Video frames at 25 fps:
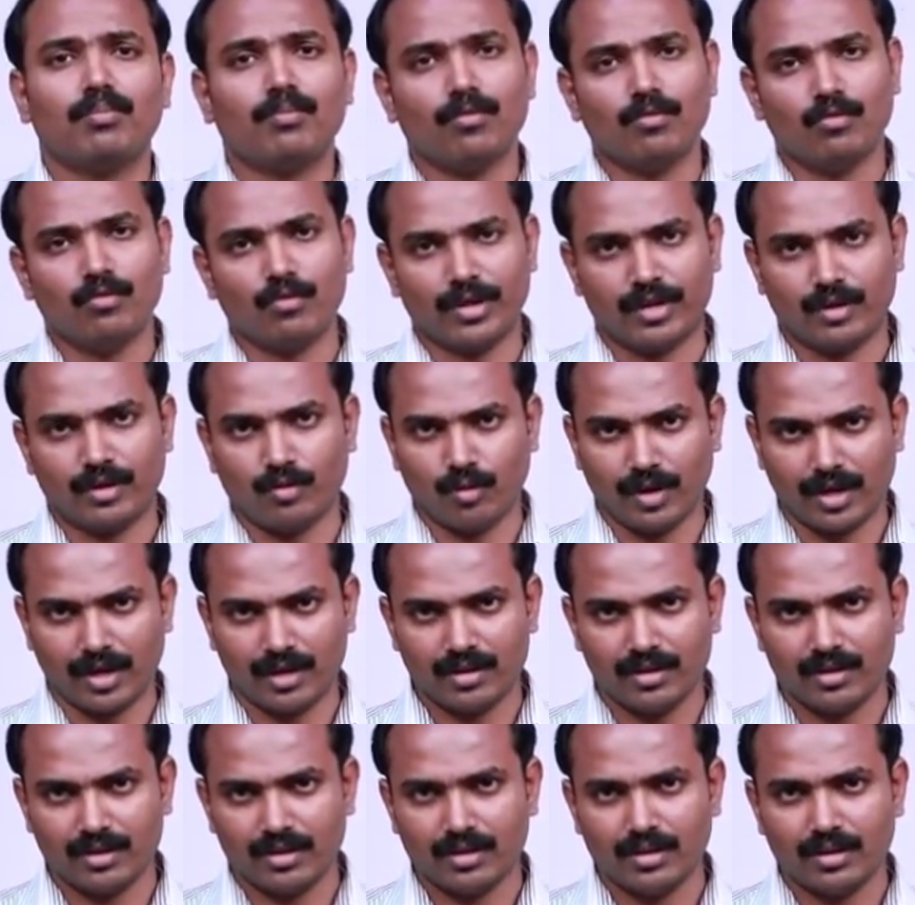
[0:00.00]
very well.
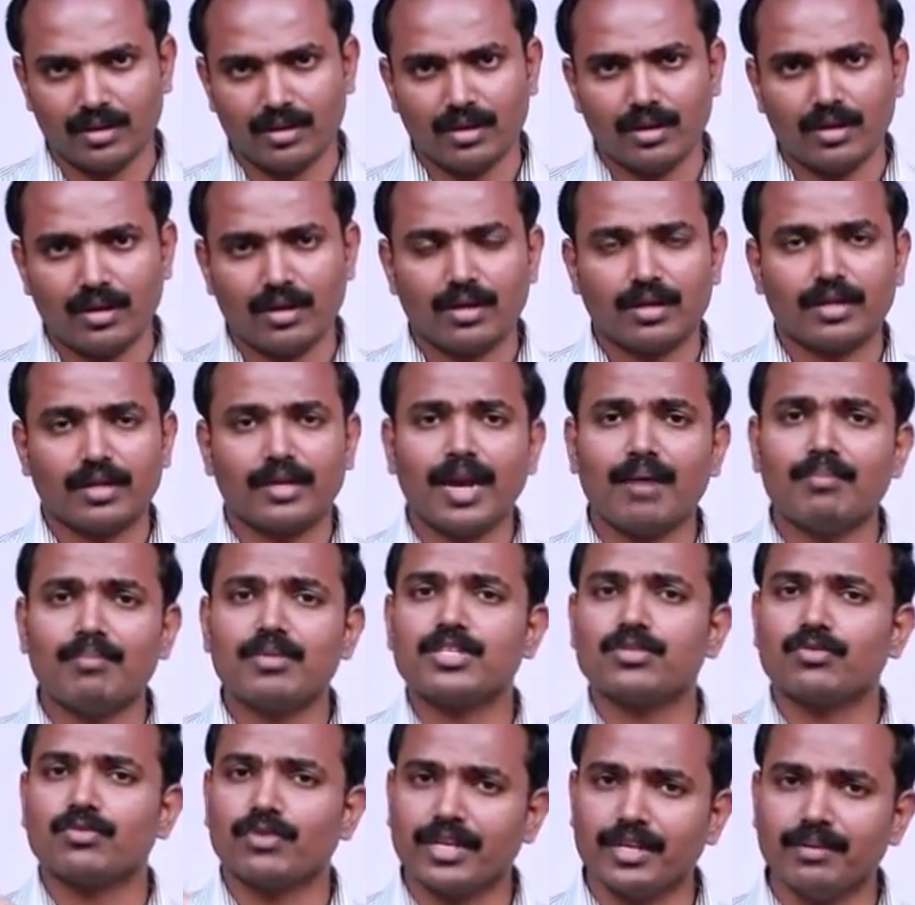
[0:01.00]
Grammar
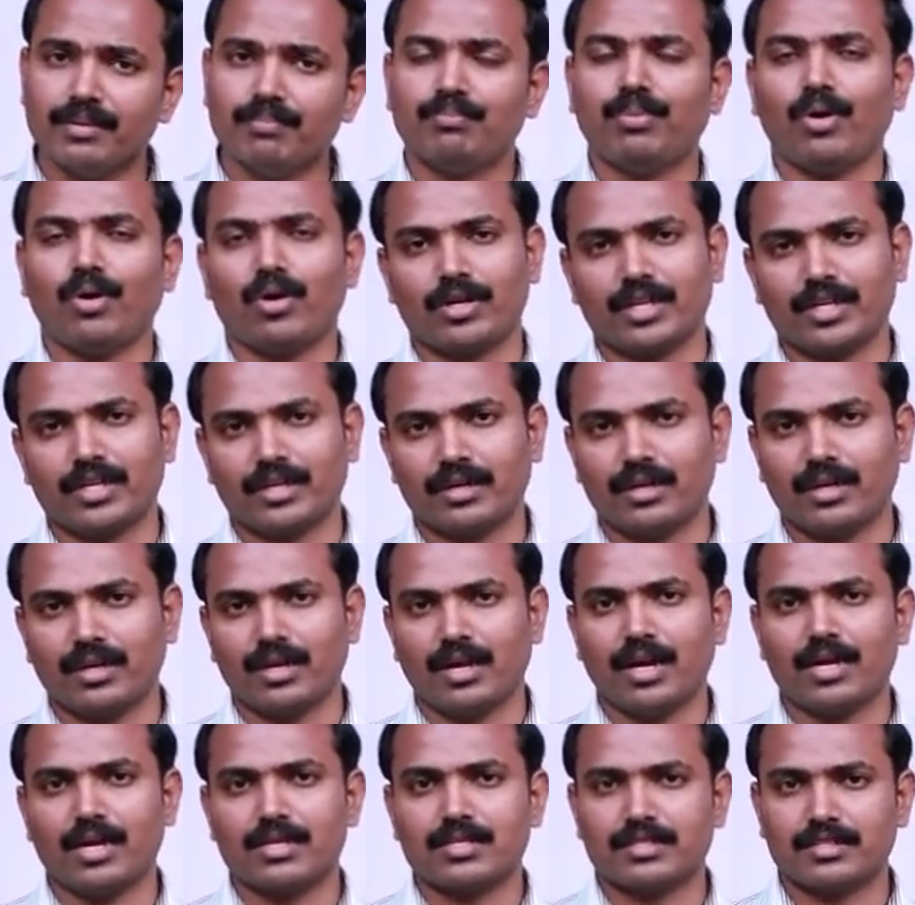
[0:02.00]
is very important,
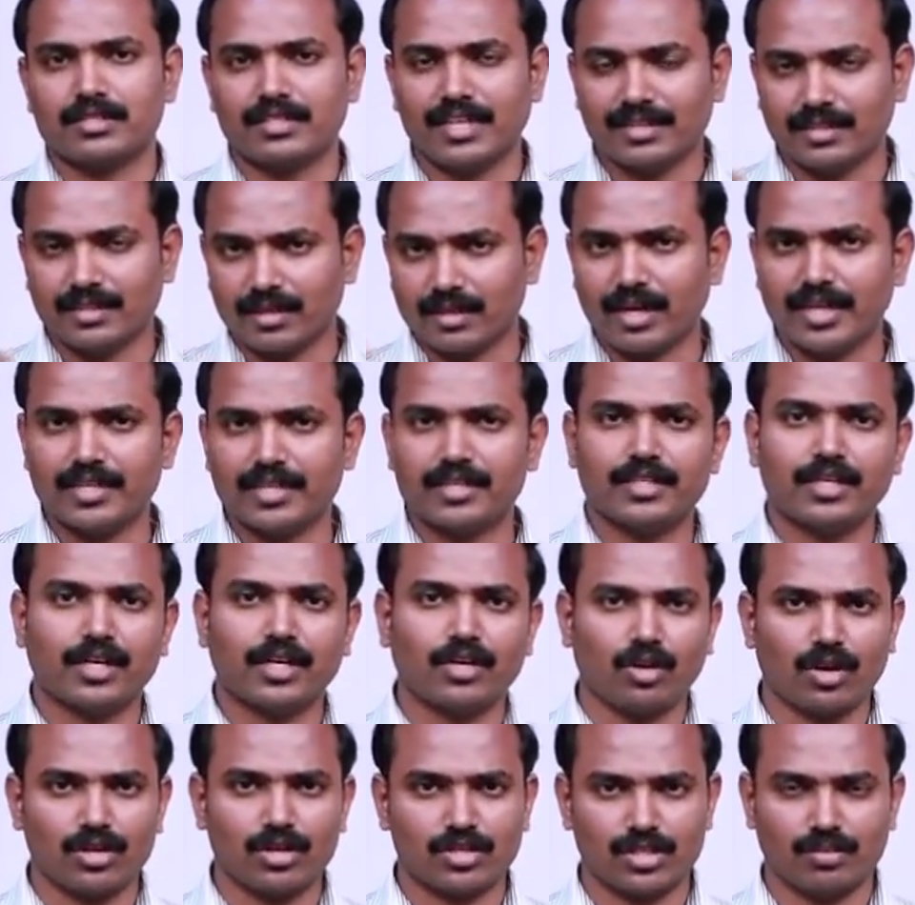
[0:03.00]
as the other criteria
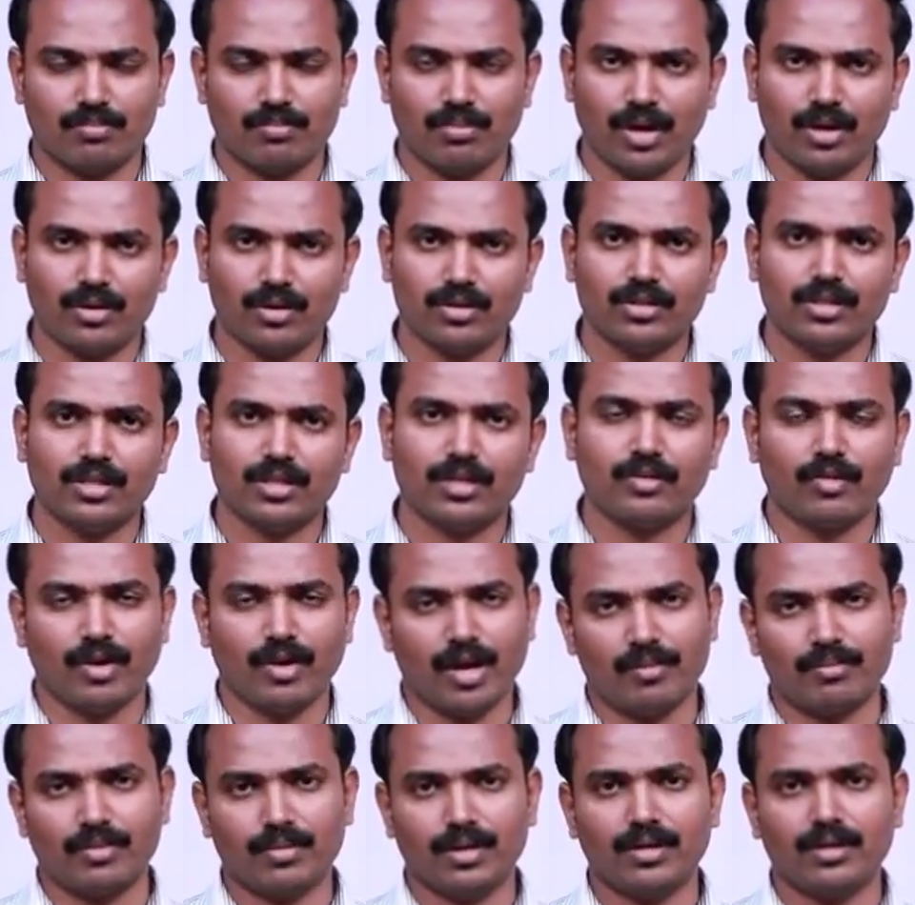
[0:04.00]
talks about
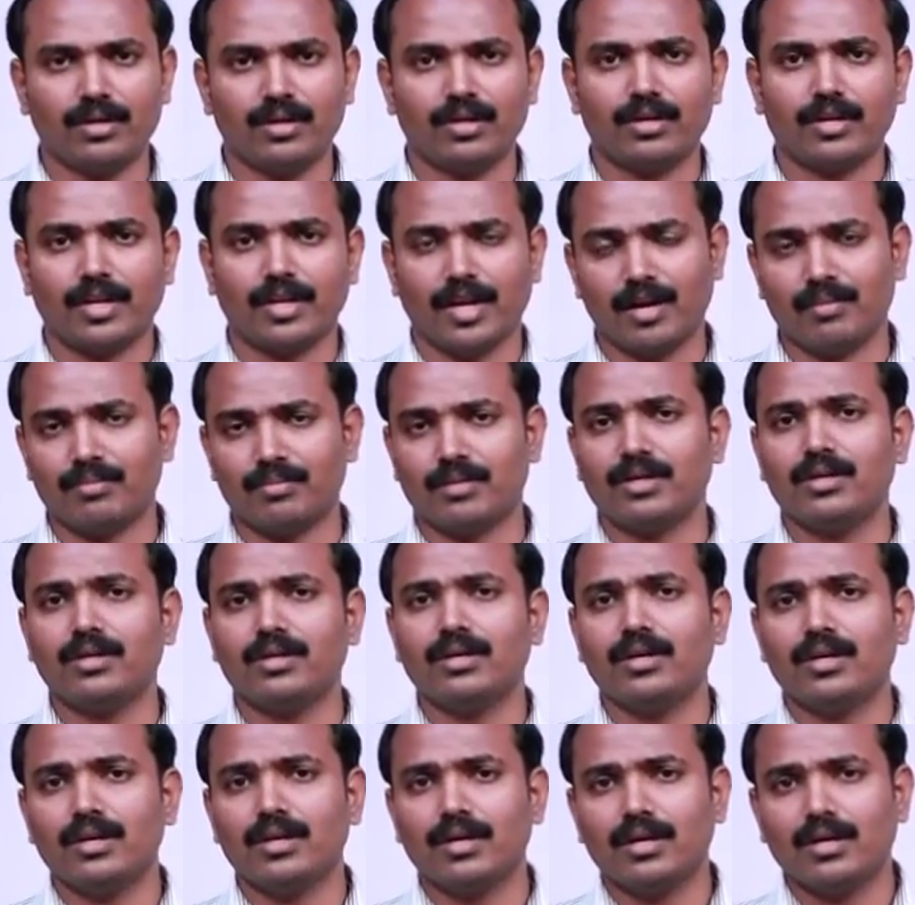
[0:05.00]
grammar.
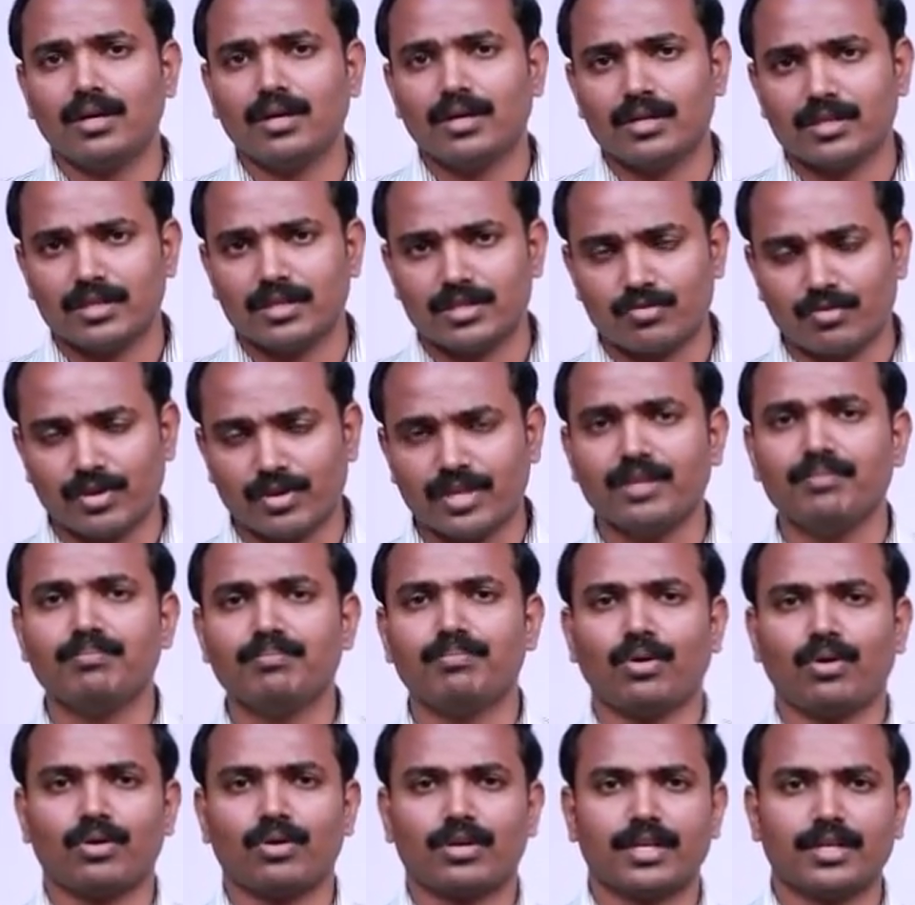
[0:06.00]
Grammar is very
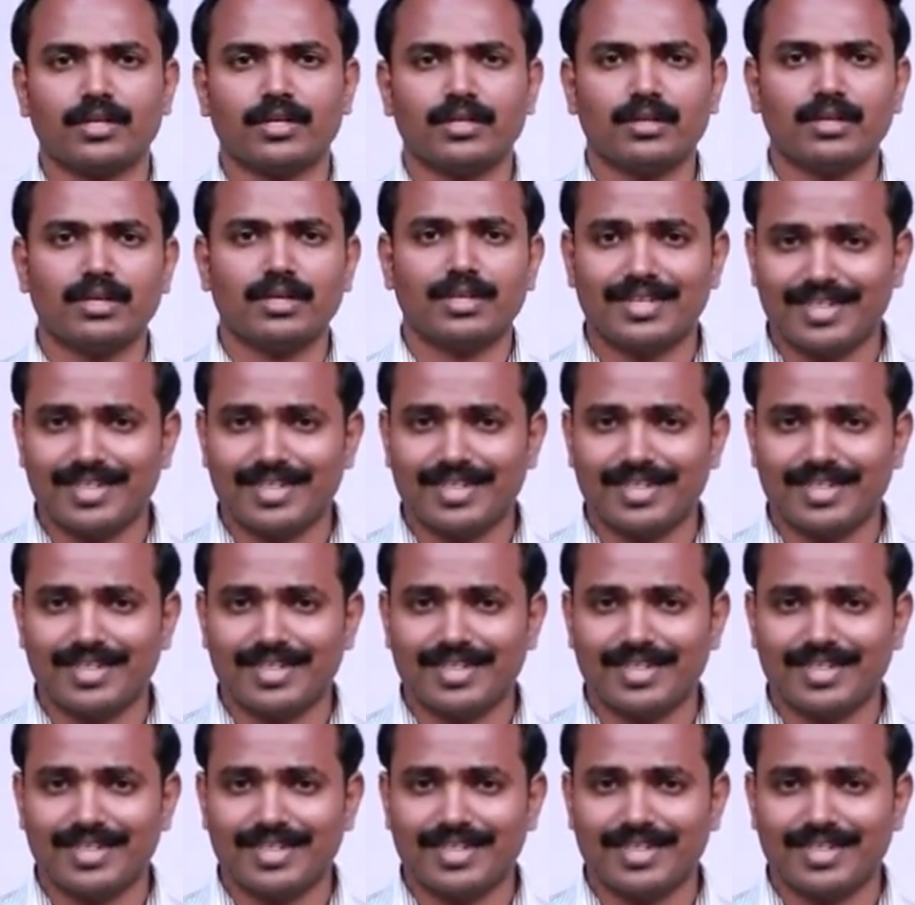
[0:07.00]
important.